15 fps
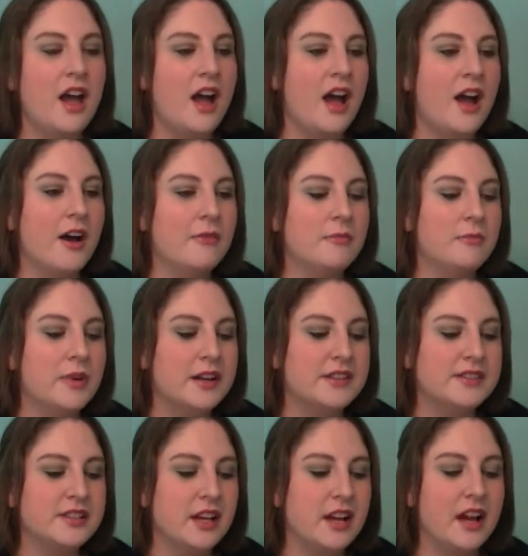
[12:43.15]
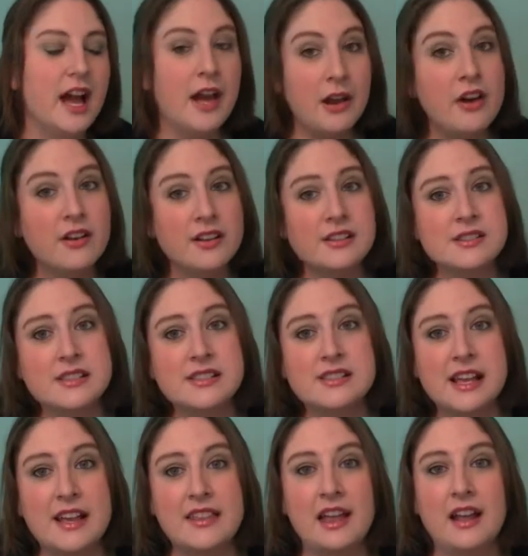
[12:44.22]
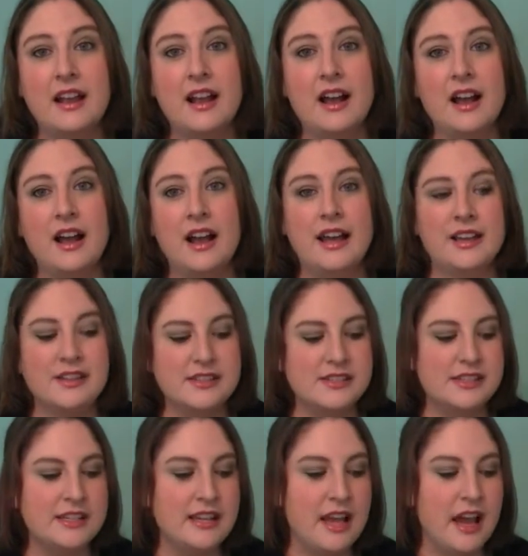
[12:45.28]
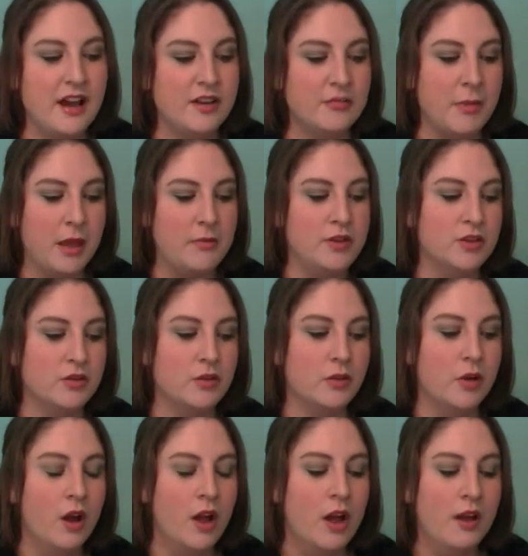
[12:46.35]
Um, but uh, I honestly say that I could see how maybe you